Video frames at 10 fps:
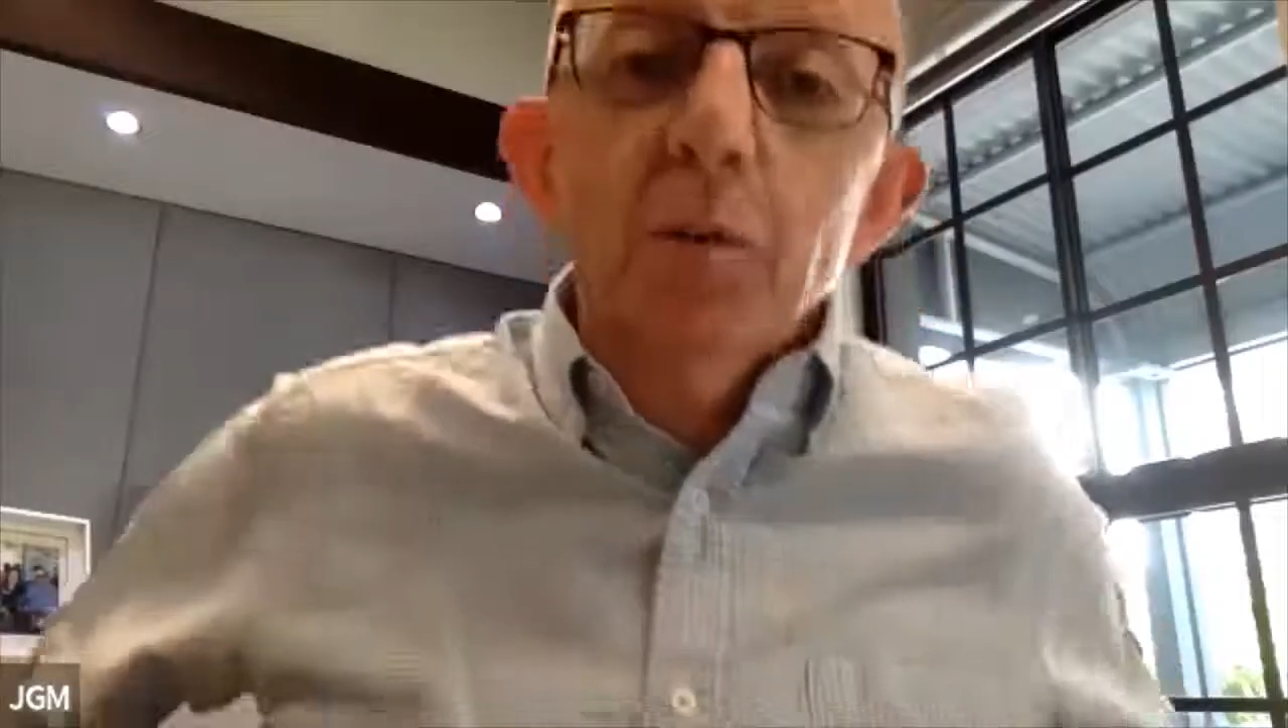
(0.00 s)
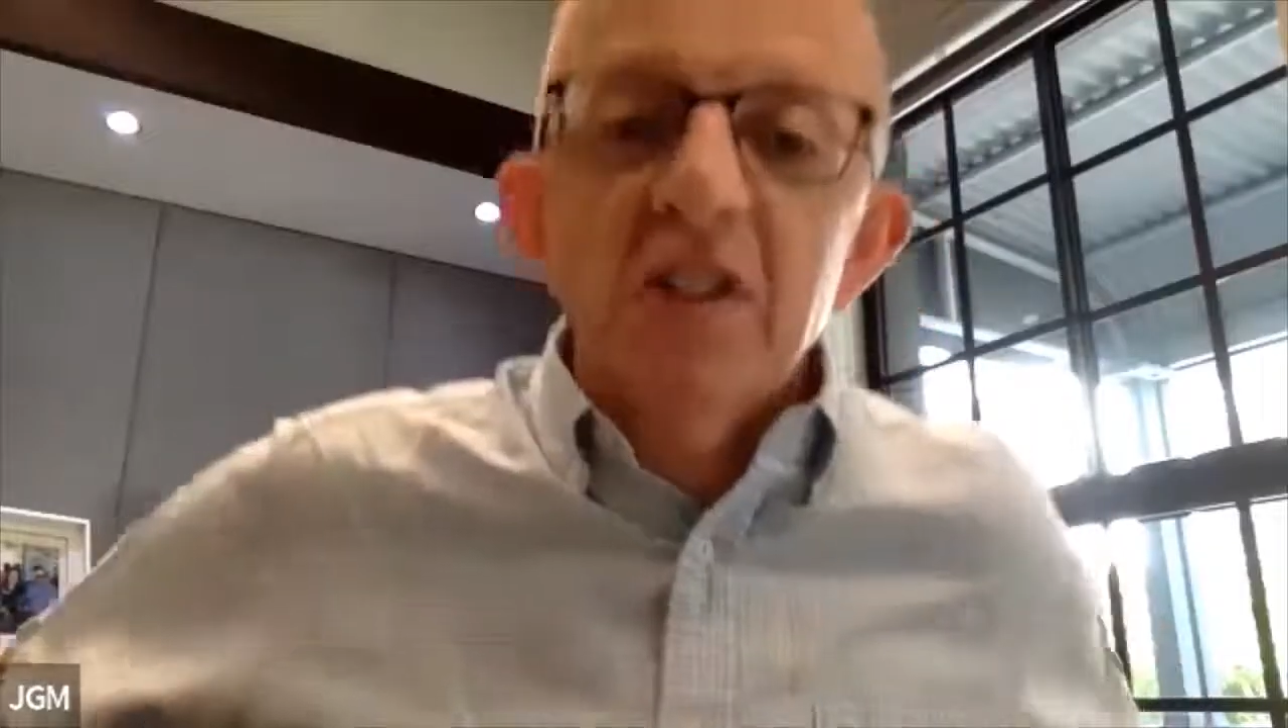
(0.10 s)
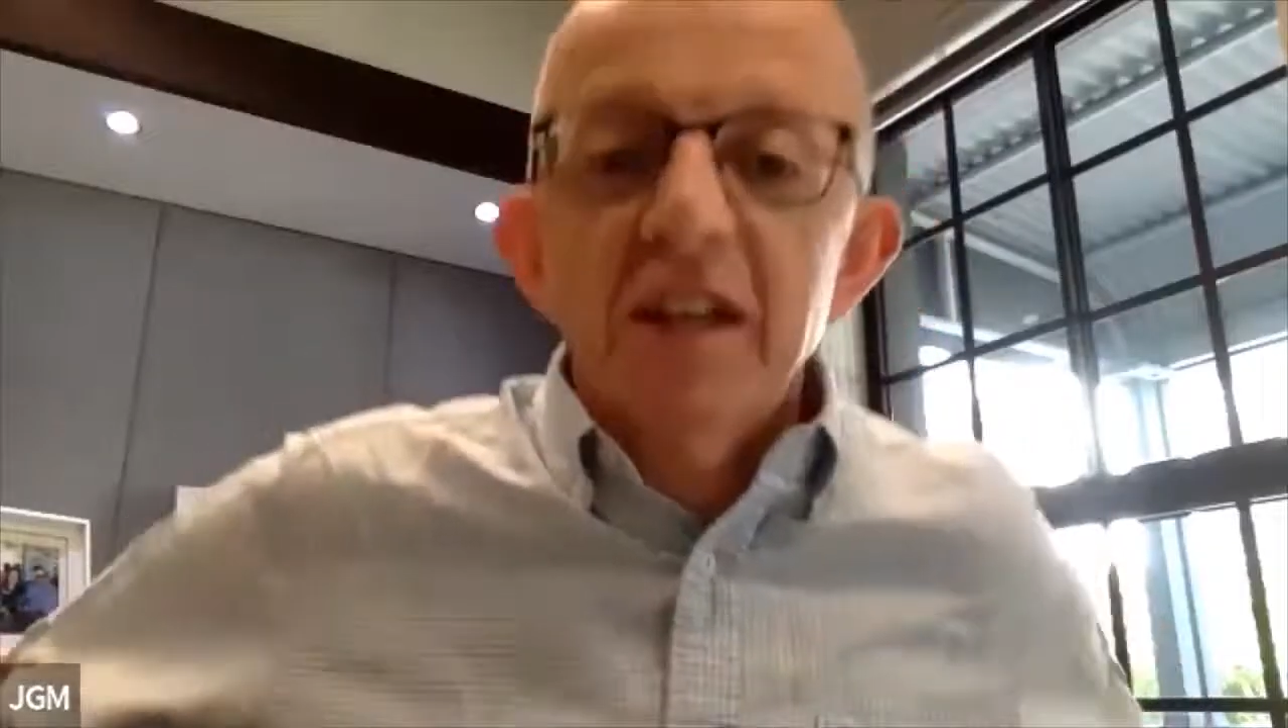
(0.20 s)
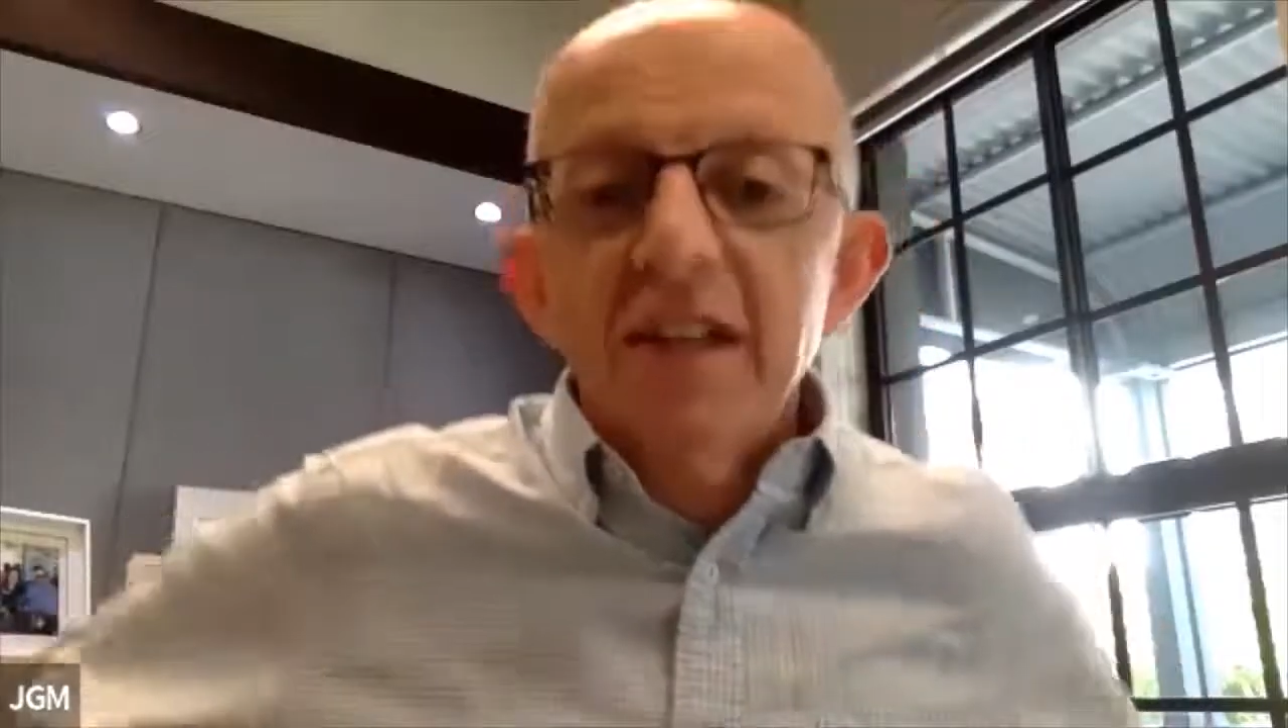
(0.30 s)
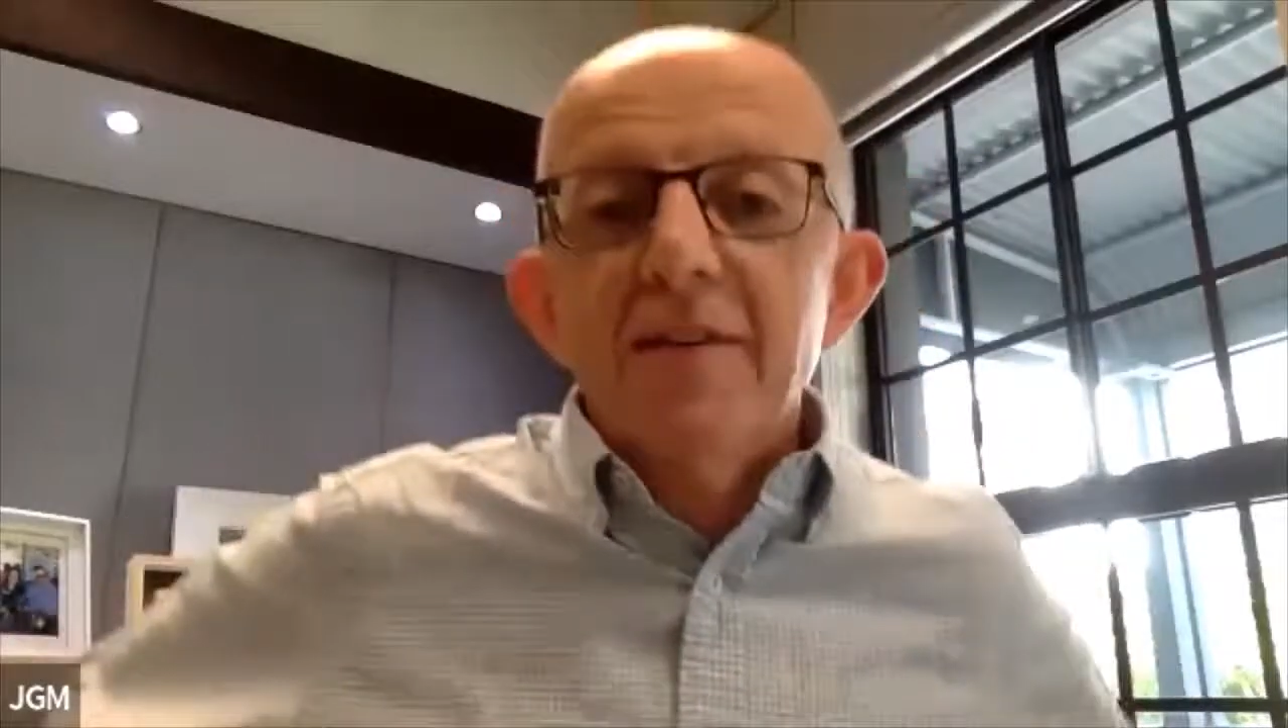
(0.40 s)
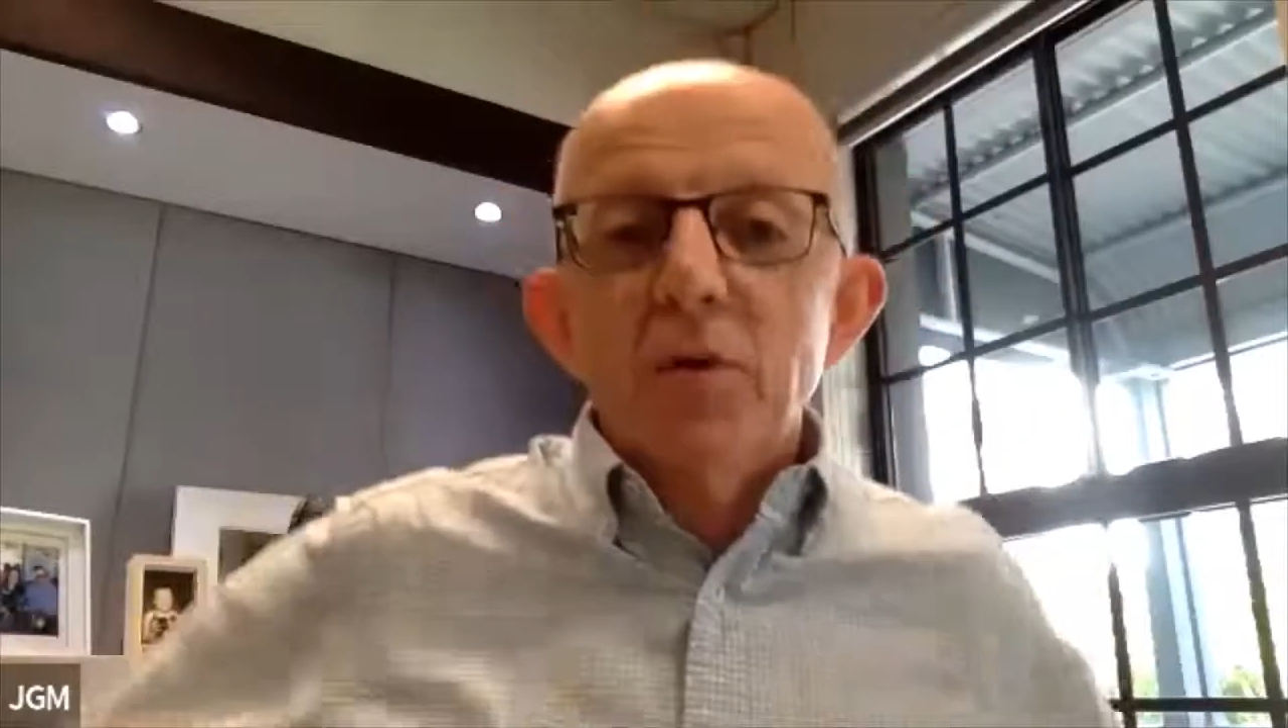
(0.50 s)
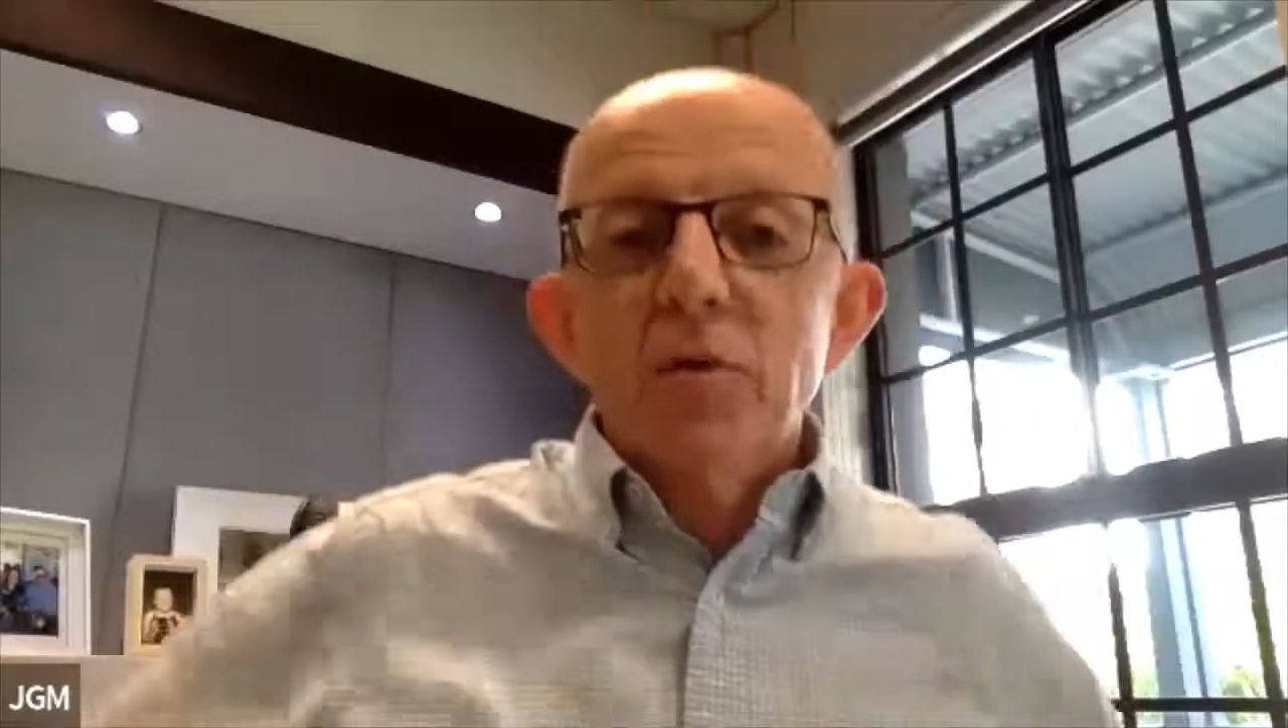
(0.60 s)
which I'd never